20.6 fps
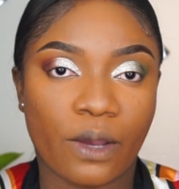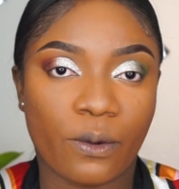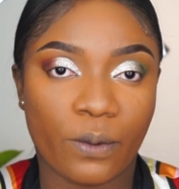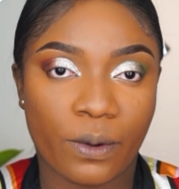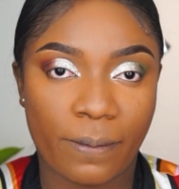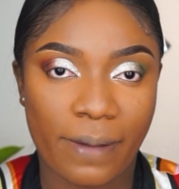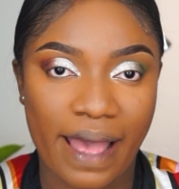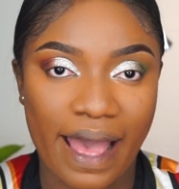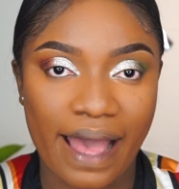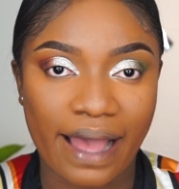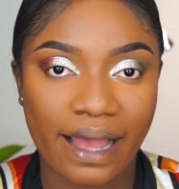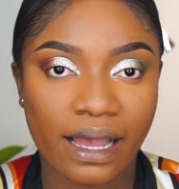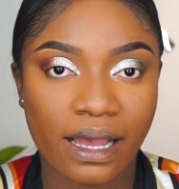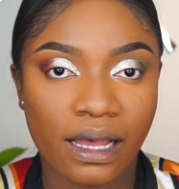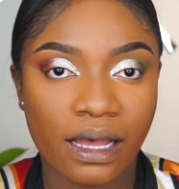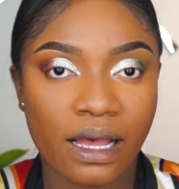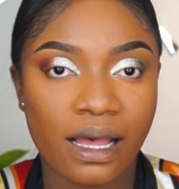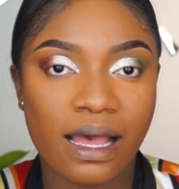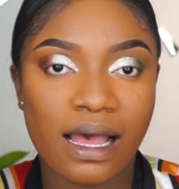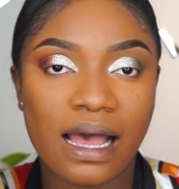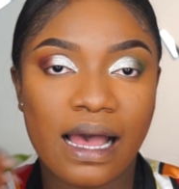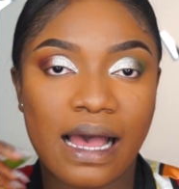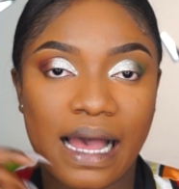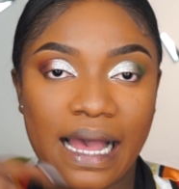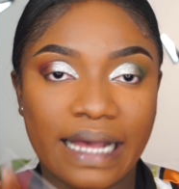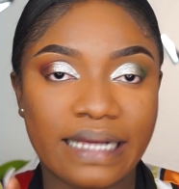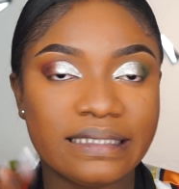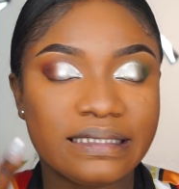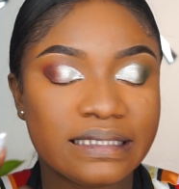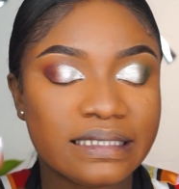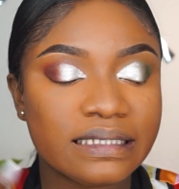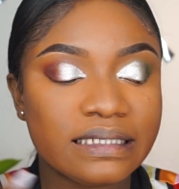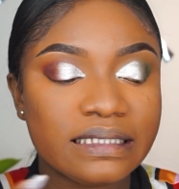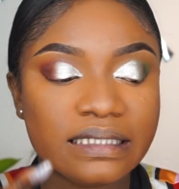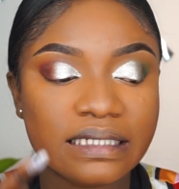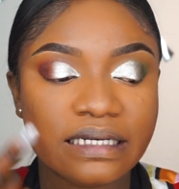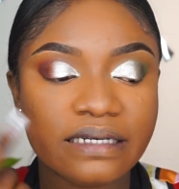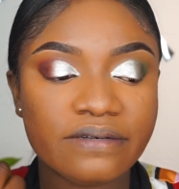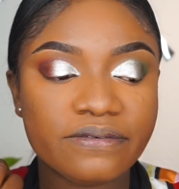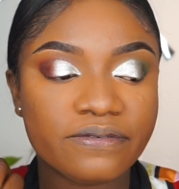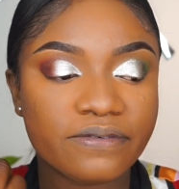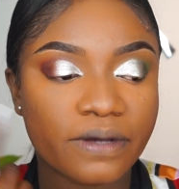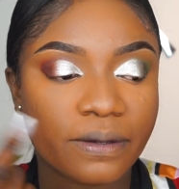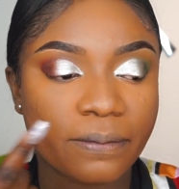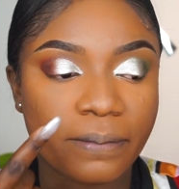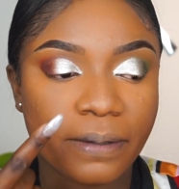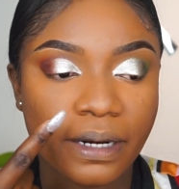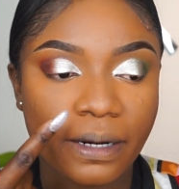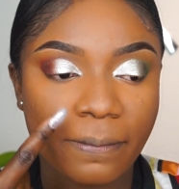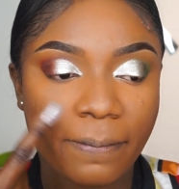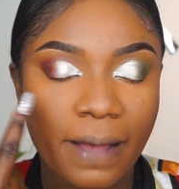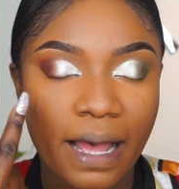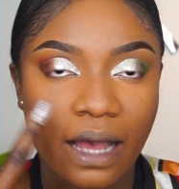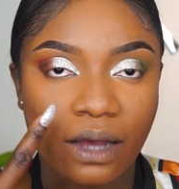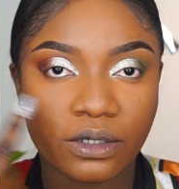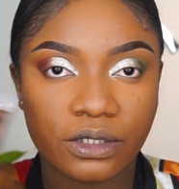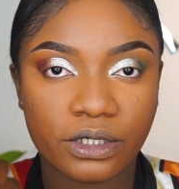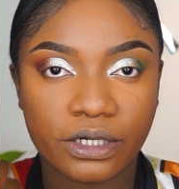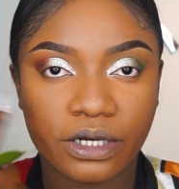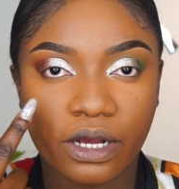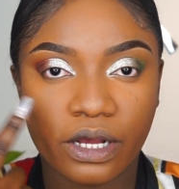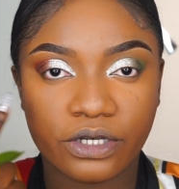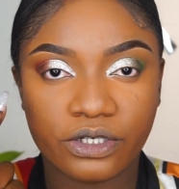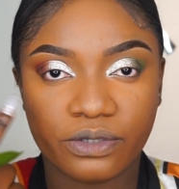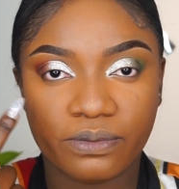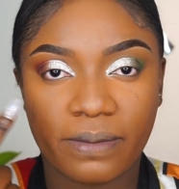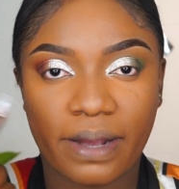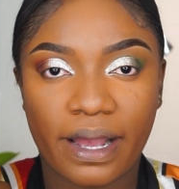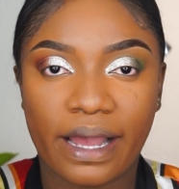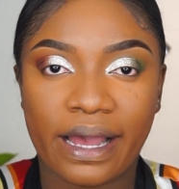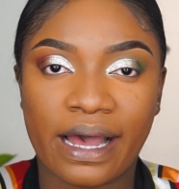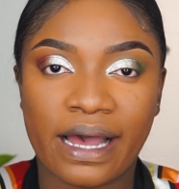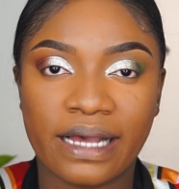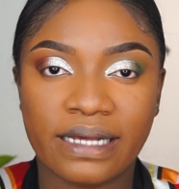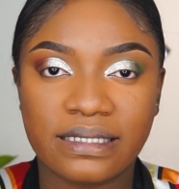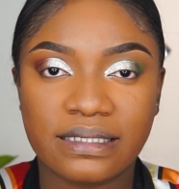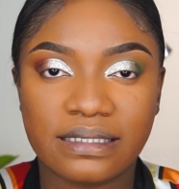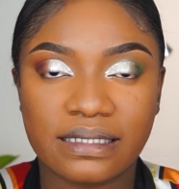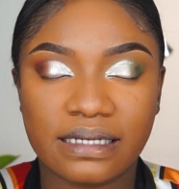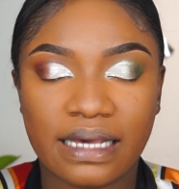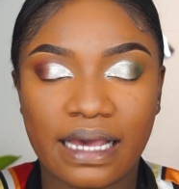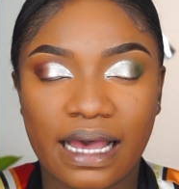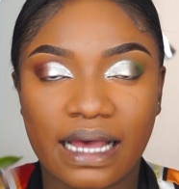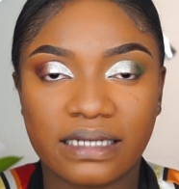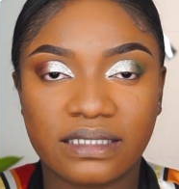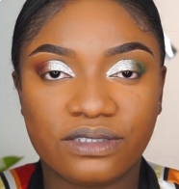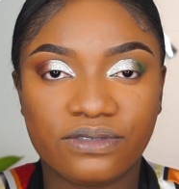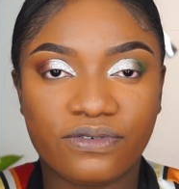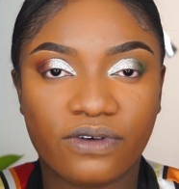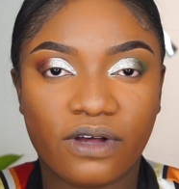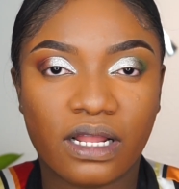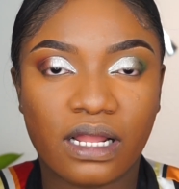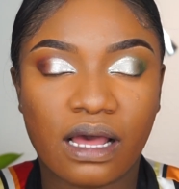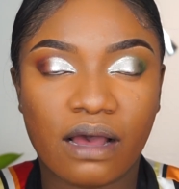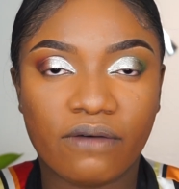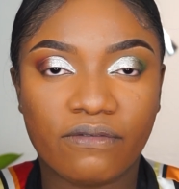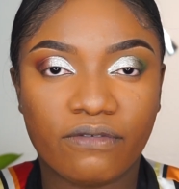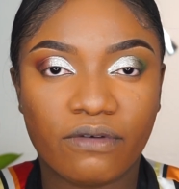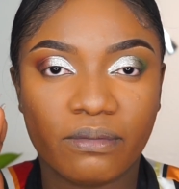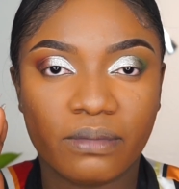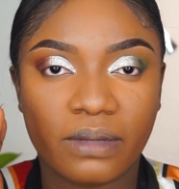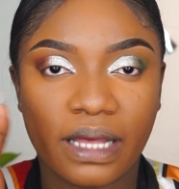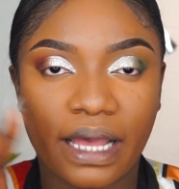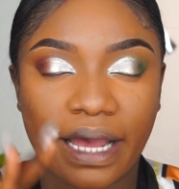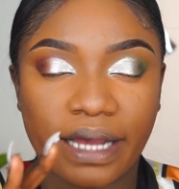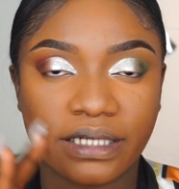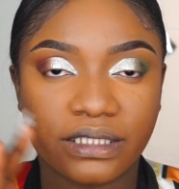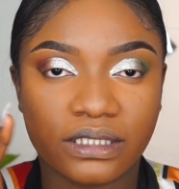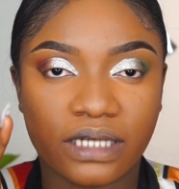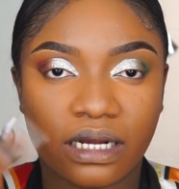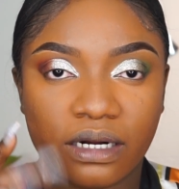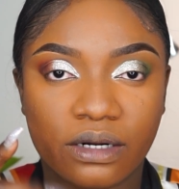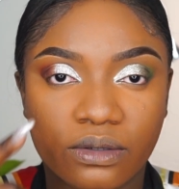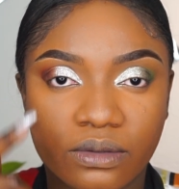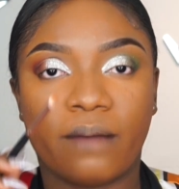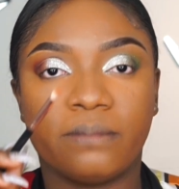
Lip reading: And we're back. I did leave a bit of powder under my eyes to catch fallout from the eyeshadow.